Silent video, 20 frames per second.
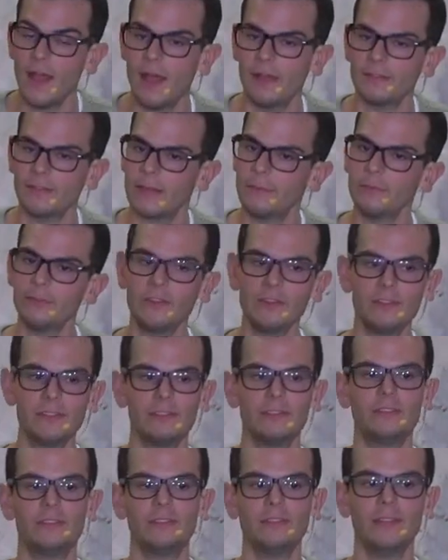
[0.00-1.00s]
was like, I'm just going to
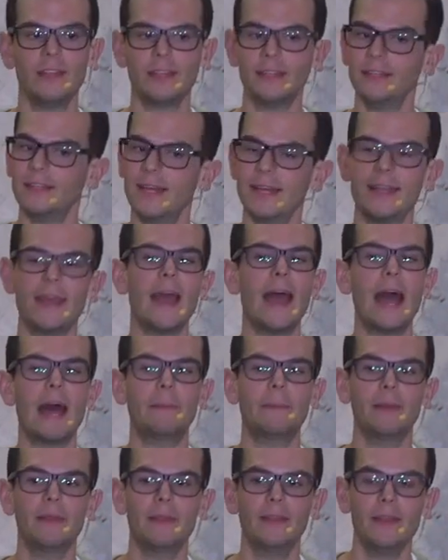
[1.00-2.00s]
like let it
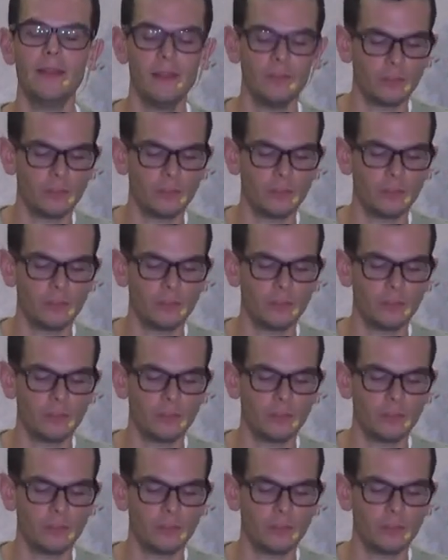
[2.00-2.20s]
happen.